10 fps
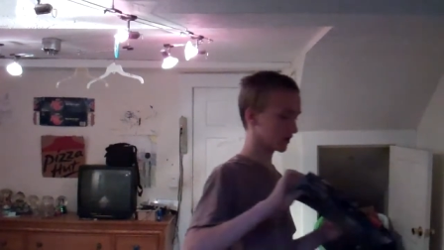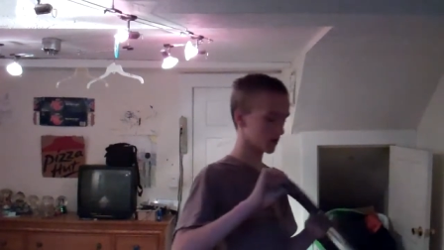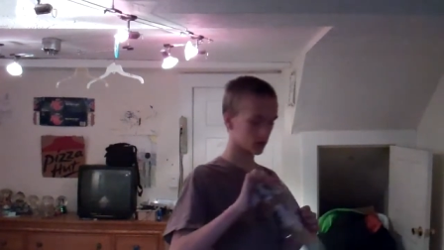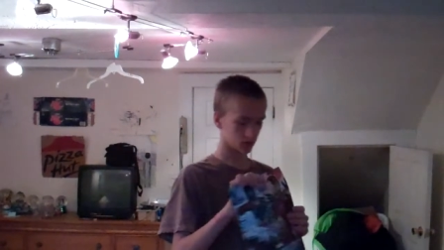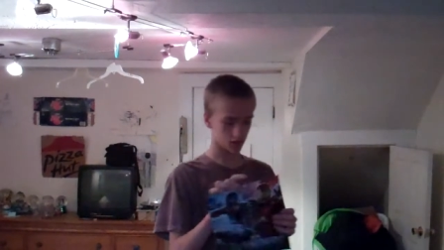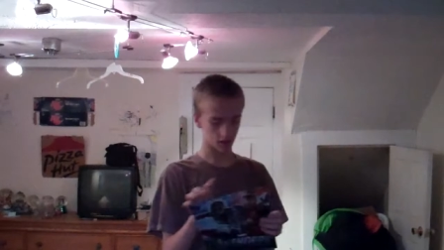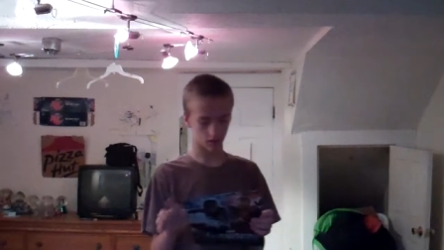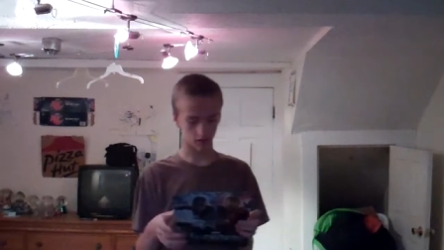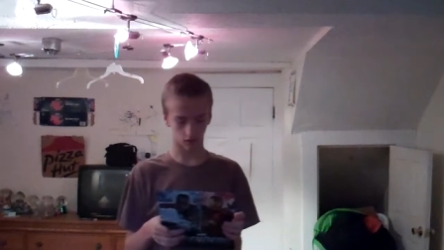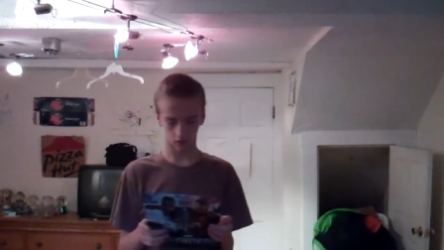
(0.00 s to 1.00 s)
got
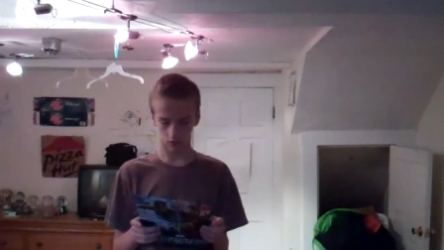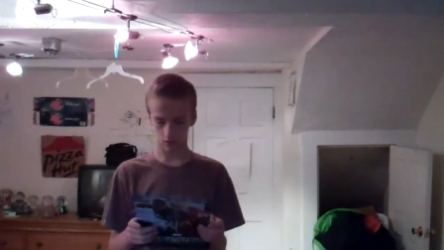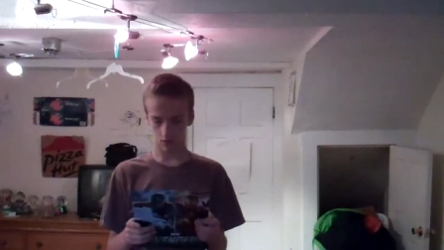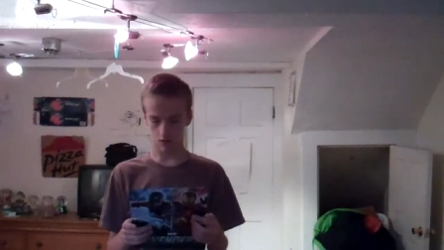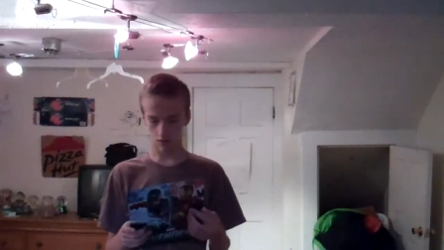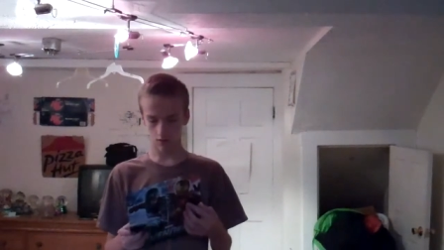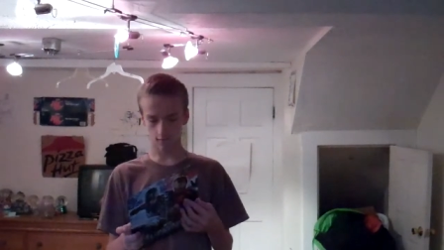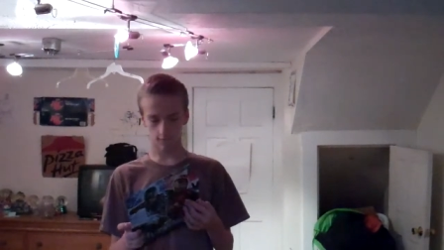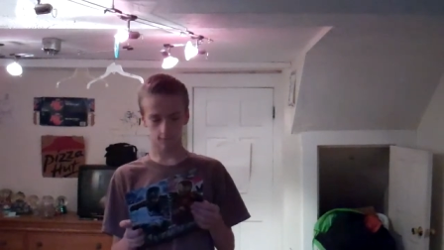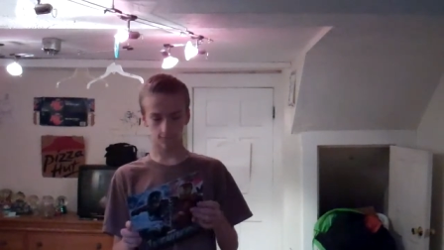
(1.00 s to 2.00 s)
this
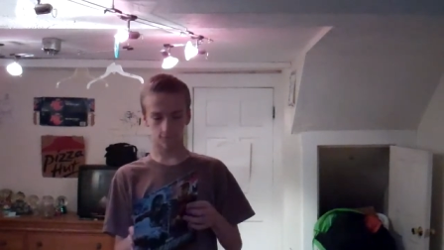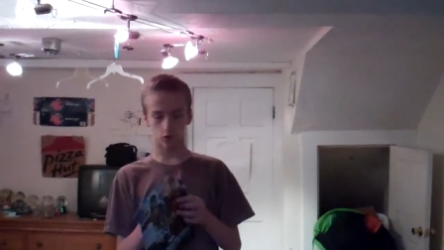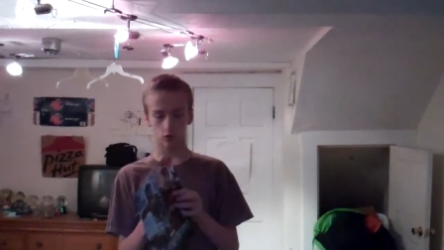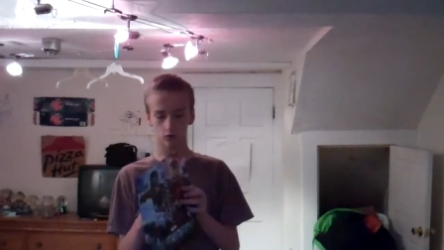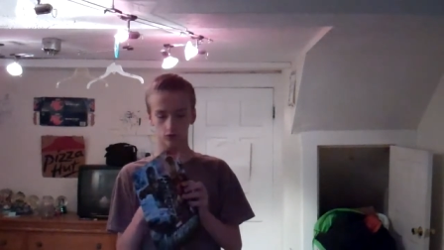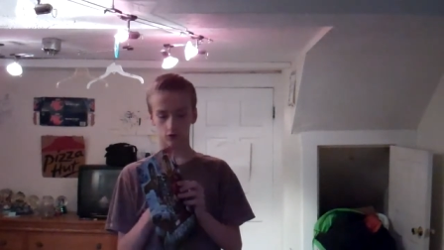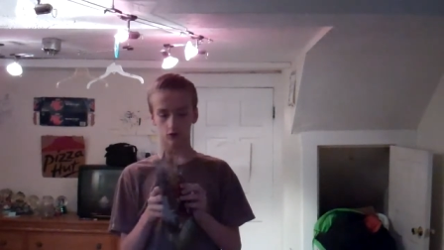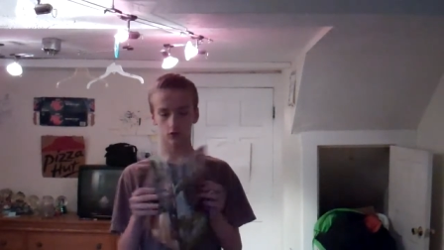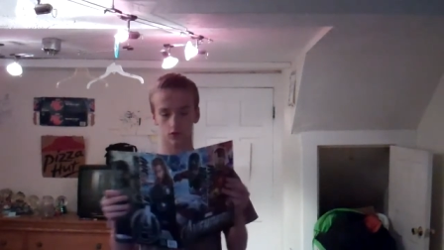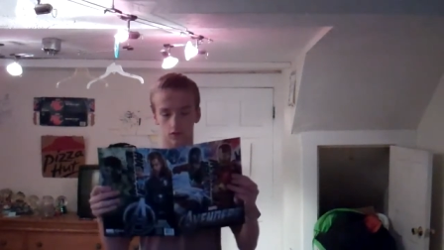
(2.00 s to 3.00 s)

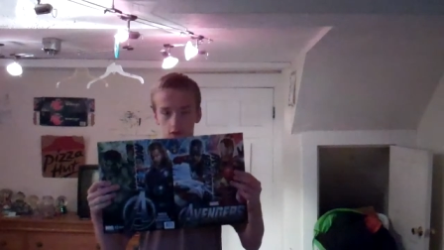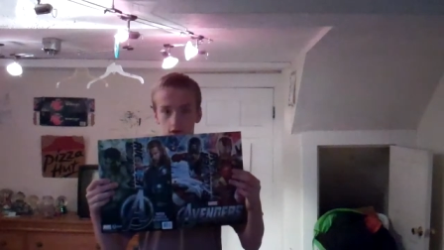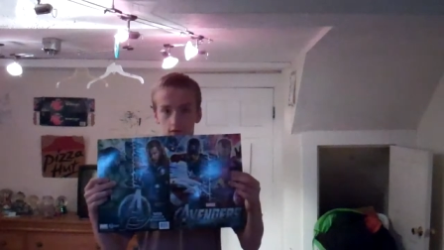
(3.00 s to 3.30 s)
folder, the